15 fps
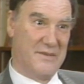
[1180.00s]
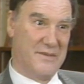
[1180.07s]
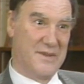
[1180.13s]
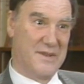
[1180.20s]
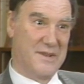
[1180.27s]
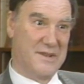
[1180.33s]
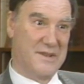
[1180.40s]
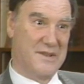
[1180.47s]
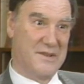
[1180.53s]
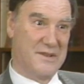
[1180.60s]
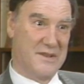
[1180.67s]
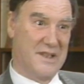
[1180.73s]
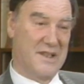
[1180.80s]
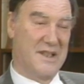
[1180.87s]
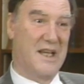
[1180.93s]
was
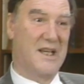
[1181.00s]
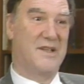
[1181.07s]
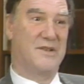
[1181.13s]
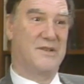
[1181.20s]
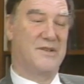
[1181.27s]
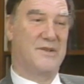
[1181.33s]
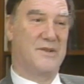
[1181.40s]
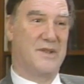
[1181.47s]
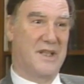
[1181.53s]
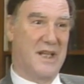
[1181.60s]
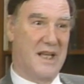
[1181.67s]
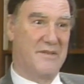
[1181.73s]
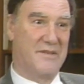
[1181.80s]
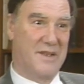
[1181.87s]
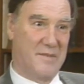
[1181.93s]
arri to
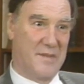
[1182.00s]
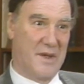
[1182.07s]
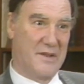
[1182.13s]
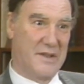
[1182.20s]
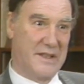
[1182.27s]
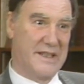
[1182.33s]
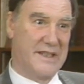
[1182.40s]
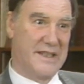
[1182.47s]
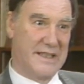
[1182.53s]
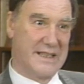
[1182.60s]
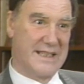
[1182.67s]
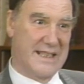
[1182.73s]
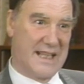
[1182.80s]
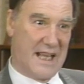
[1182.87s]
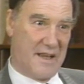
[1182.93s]
arrive in about a
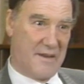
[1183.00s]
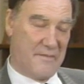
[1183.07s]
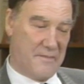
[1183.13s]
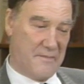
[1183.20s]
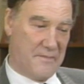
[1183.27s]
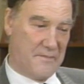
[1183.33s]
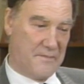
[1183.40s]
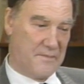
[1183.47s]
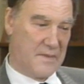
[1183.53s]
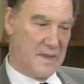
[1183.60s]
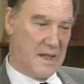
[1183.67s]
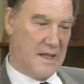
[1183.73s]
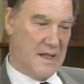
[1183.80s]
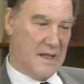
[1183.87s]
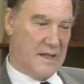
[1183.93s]
year's time.
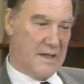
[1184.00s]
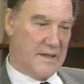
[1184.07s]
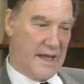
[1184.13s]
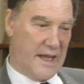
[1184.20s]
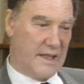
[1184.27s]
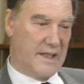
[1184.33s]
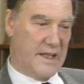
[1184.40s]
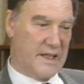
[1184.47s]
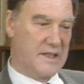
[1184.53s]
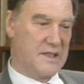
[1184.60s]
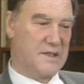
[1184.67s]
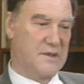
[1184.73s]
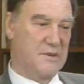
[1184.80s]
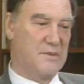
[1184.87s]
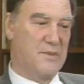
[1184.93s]
The
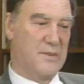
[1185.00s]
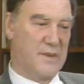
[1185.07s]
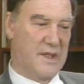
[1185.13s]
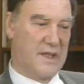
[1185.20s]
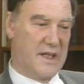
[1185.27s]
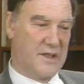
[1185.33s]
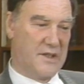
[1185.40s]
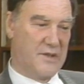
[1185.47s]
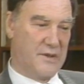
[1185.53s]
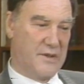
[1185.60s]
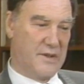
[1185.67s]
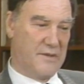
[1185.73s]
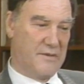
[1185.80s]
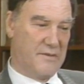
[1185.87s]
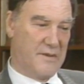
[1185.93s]
Allies were ready to
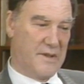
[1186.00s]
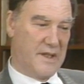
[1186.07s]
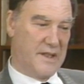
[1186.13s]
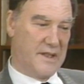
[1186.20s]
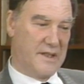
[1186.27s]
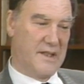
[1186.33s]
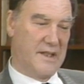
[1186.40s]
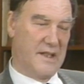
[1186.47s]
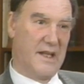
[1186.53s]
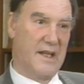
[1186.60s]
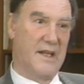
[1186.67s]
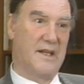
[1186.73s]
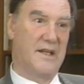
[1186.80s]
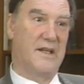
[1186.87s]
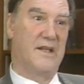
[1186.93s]
invade
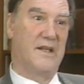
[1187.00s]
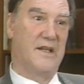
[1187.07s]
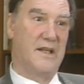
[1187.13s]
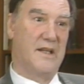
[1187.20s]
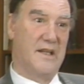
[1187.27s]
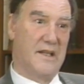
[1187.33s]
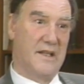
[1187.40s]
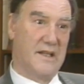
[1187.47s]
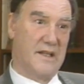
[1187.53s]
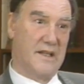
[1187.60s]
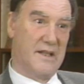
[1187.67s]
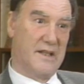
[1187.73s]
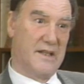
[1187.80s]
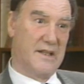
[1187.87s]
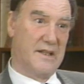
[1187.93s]
and,
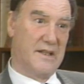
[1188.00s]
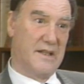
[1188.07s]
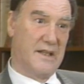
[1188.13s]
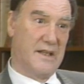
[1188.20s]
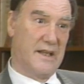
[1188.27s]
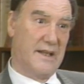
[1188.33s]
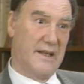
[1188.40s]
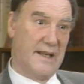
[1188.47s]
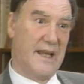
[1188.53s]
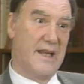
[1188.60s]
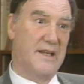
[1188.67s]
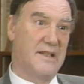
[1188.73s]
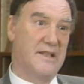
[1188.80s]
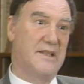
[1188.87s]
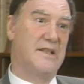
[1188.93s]
uh, and
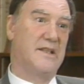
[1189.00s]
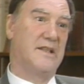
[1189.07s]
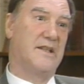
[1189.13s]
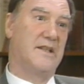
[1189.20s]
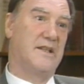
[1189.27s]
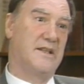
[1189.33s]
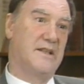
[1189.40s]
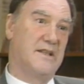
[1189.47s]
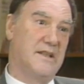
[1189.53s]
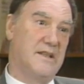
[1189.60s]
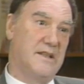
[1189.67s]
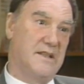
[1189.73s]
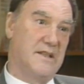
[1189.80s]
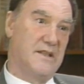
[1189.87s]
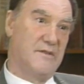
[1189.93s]
land in
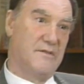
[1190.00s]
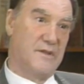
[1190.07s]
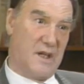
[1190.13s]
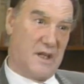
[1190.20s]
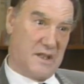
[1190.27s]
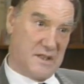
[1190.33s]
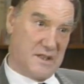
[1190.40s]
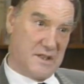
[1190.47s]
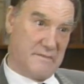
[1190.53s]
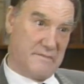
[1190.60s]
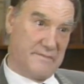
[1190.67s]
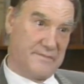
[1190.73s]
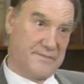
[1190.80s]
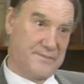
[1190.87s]
France.